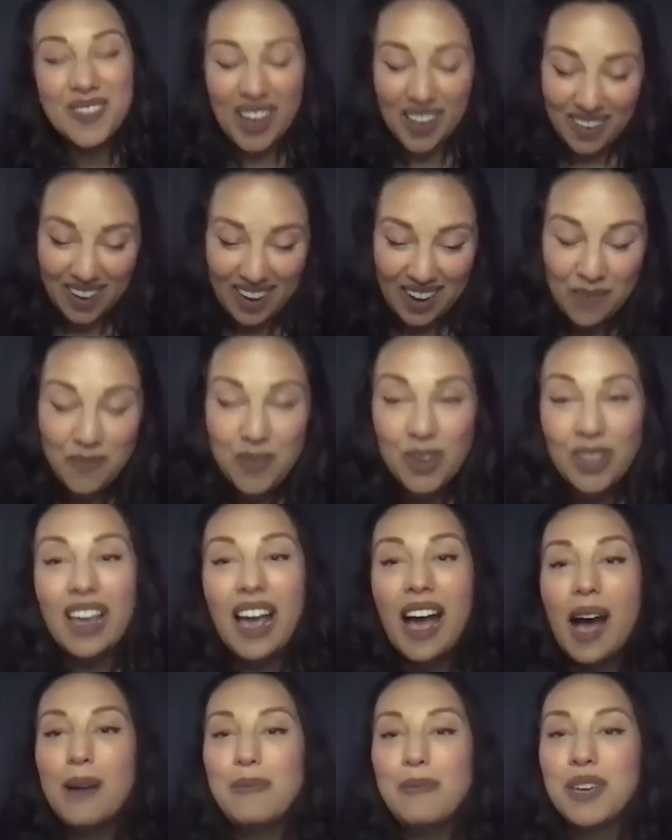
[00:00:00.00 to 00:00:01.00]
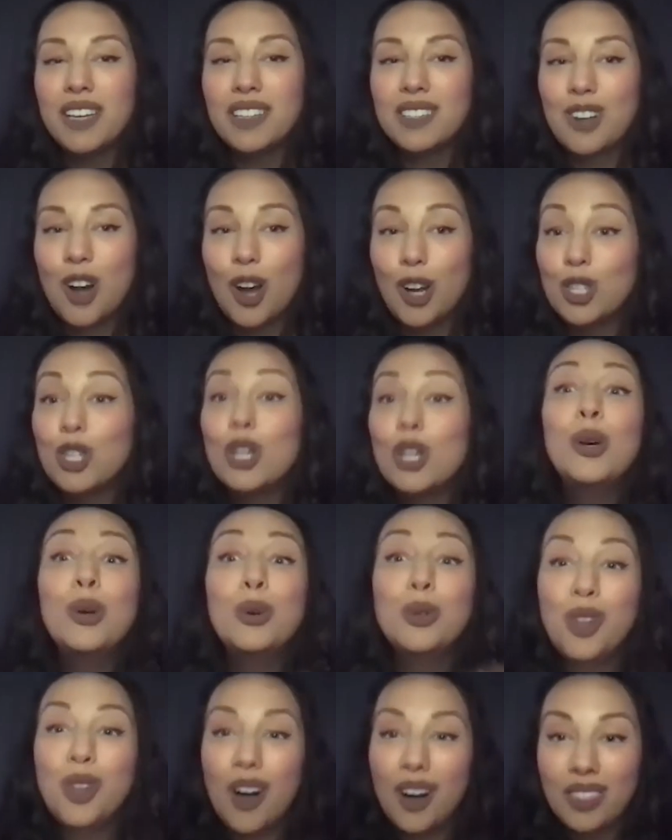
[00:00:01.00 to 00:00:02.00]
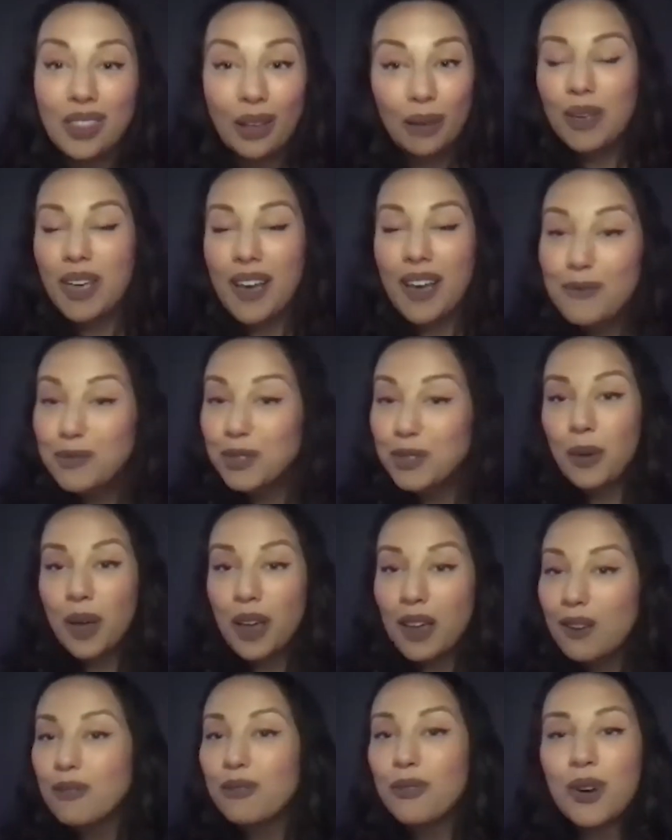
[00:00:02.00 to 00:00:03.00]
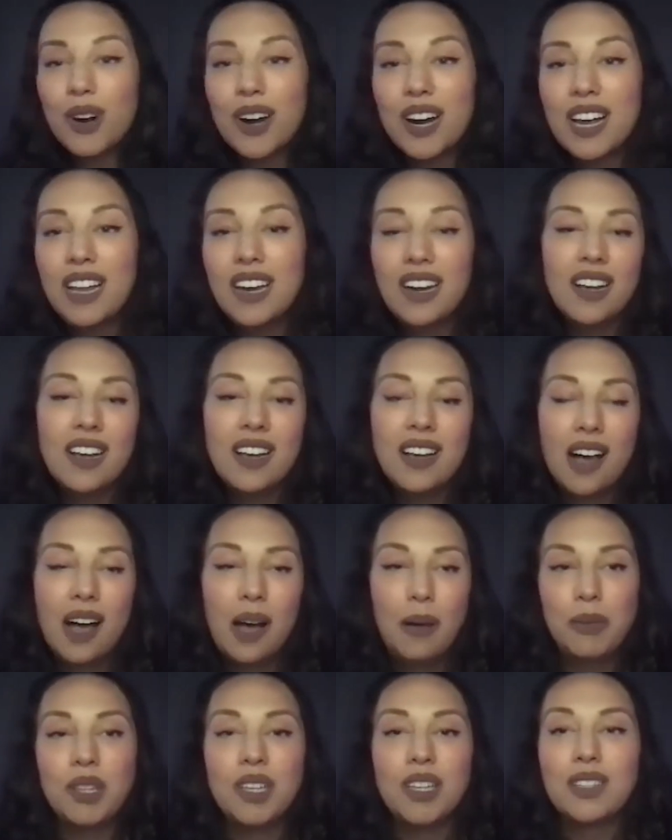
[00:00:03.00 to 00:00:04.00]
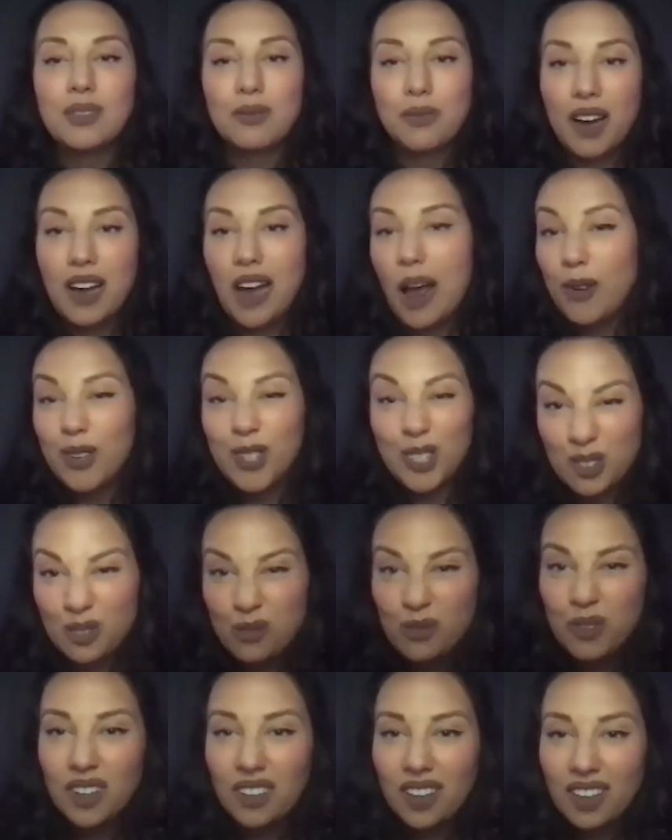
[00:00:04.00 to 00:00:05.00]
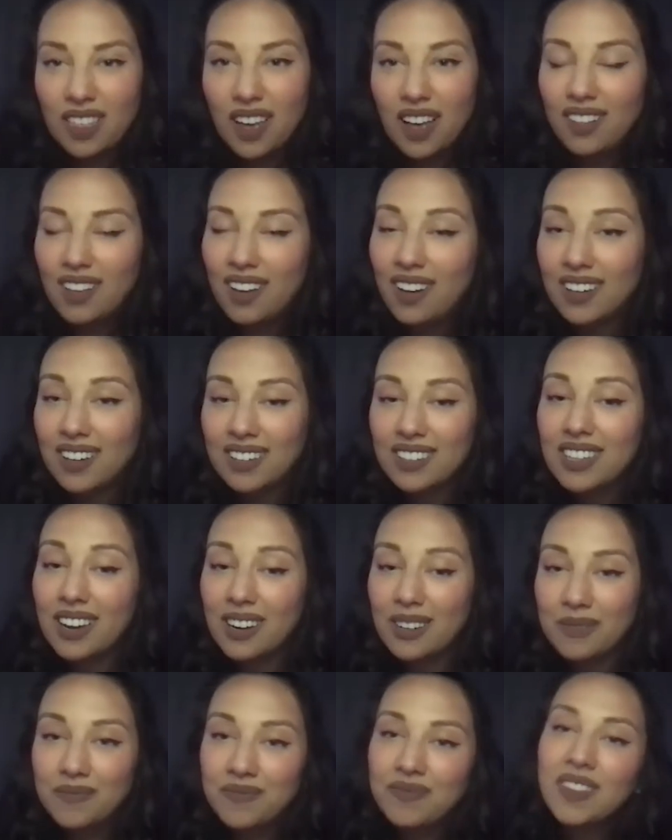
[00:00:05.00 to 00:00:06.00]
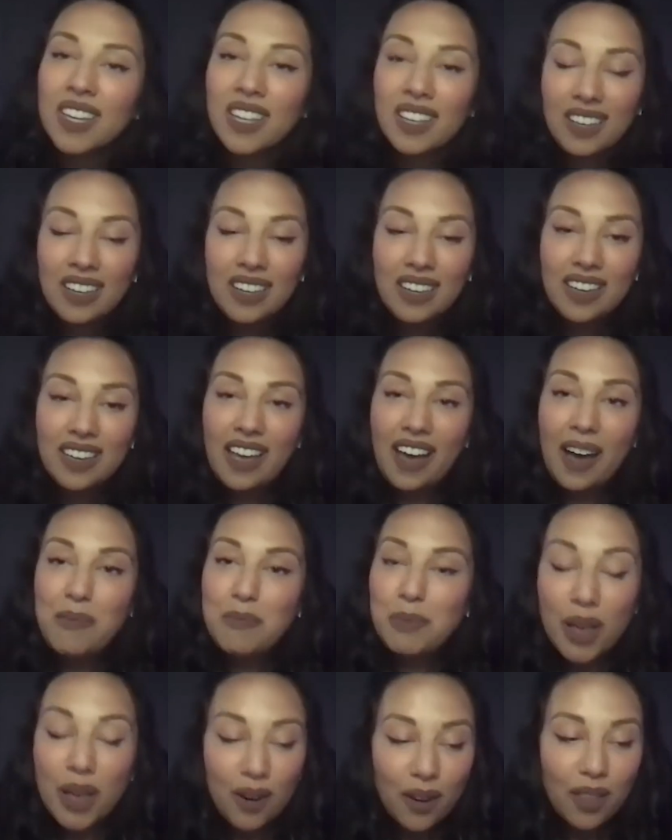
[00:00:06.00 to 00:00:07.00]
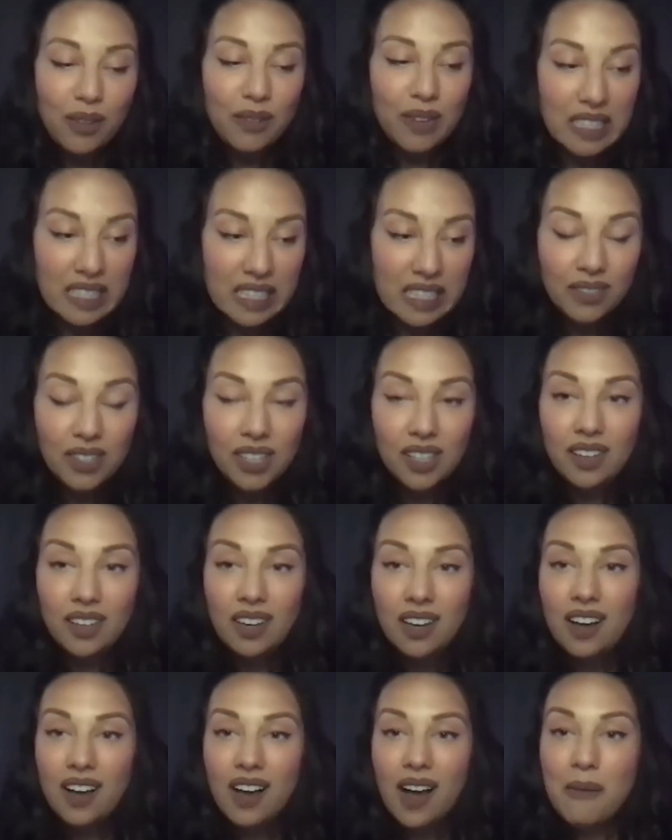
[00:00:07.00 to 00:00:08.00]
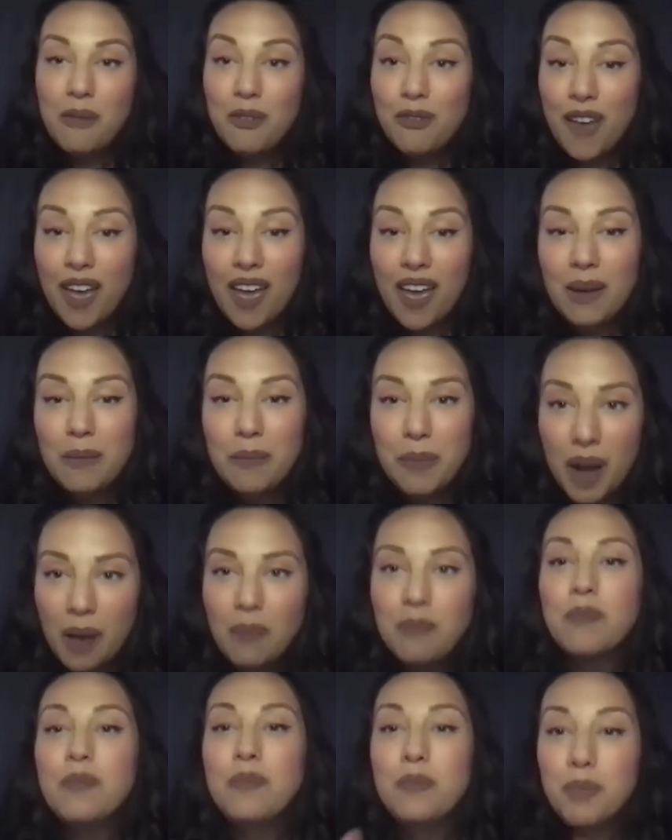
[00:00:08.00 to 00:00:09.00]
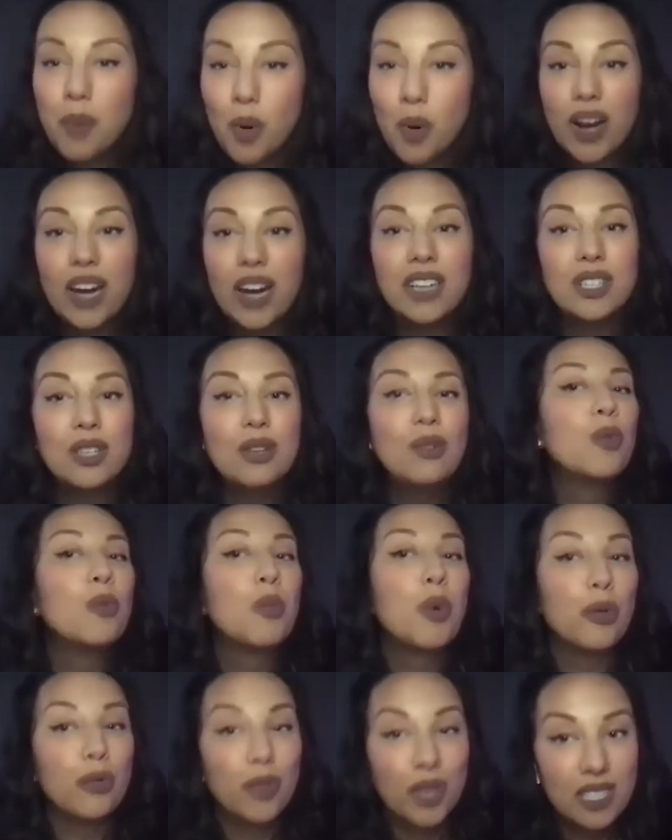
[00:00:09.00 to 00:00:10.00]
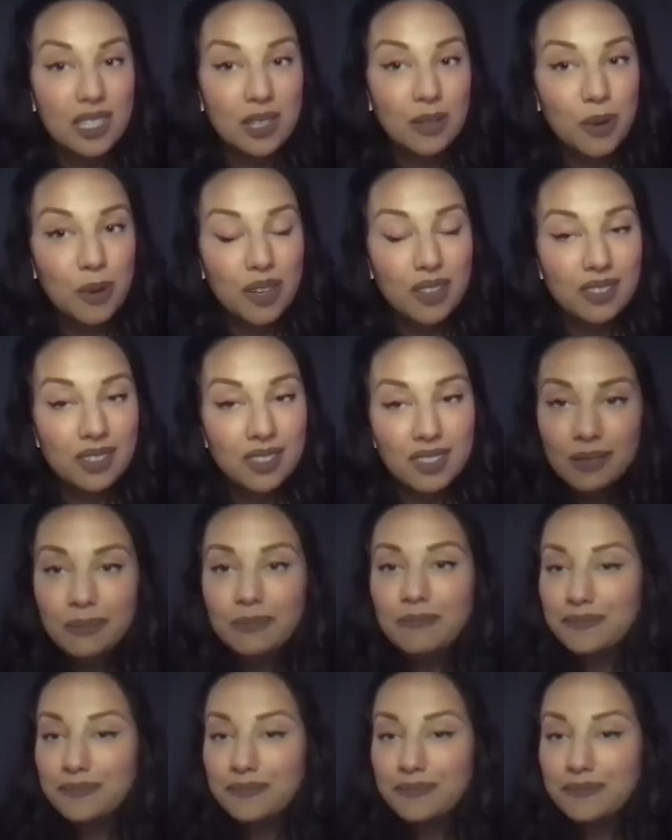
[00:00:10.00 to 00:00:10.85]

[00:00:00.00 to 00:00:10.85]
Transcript: about it, and I'm really happy it's not too long that we have to wait for it. At least right now it doesn't feel like that long. So yeah, played all the Resident Evil. I'm a fan, but I'm more into the more recent ones.